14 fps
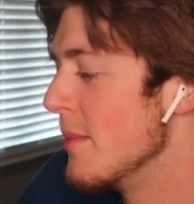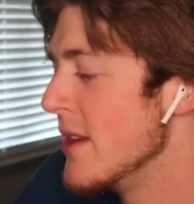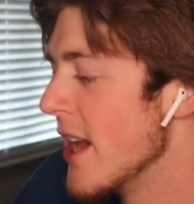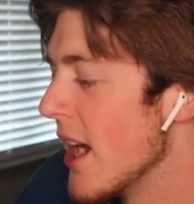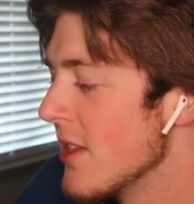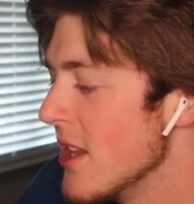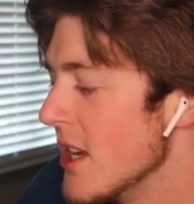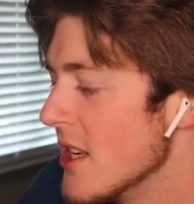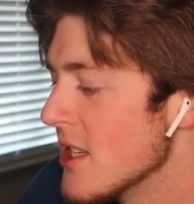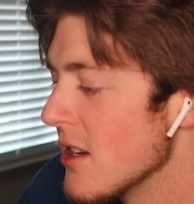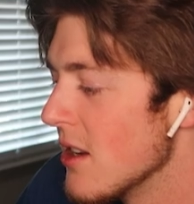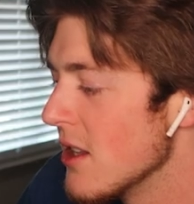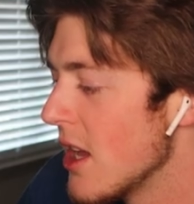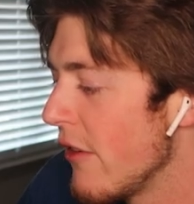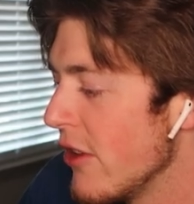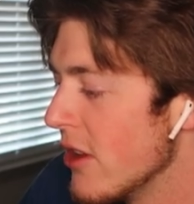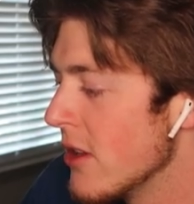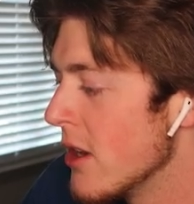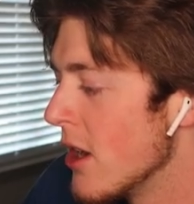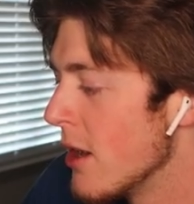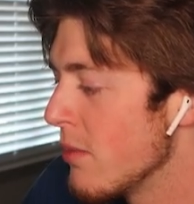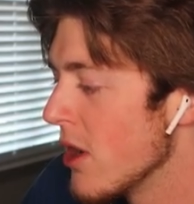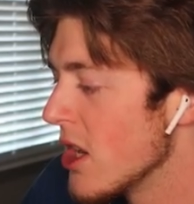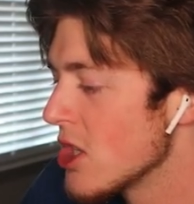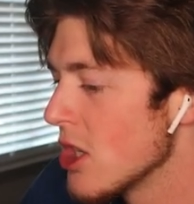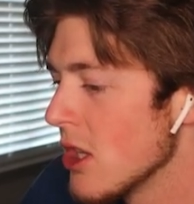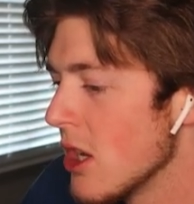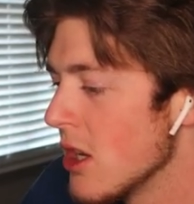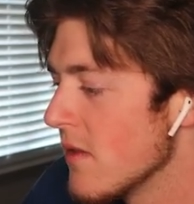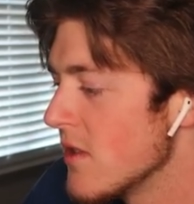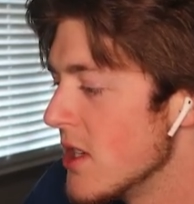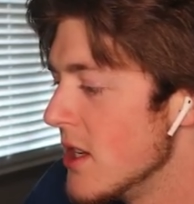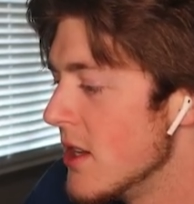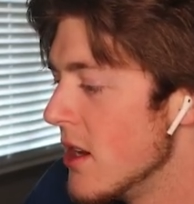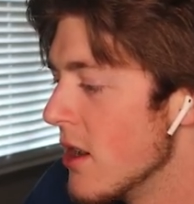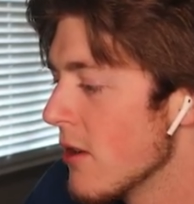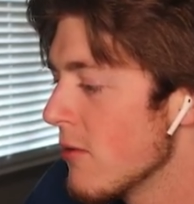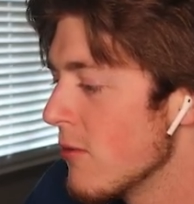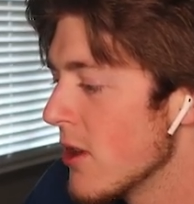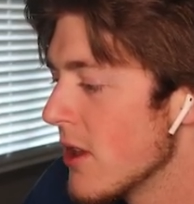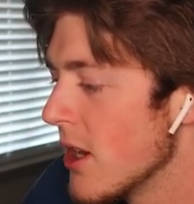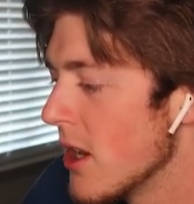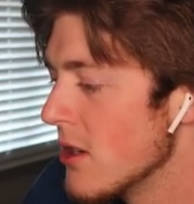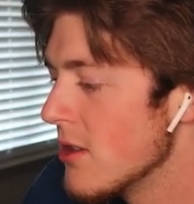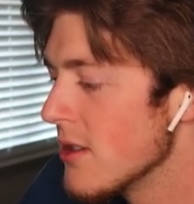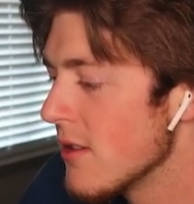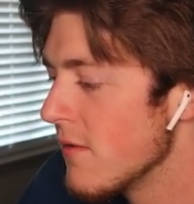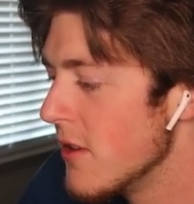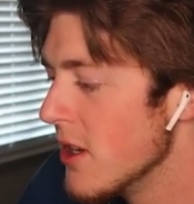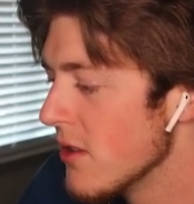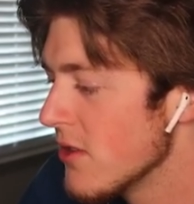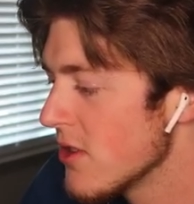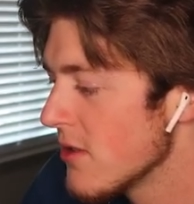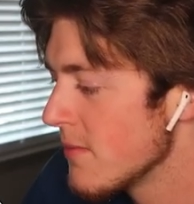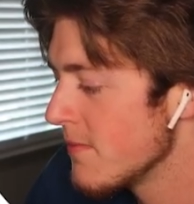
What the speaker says: Yeah, I think he's definitely on that upper echelon of C tier with Justin Fields.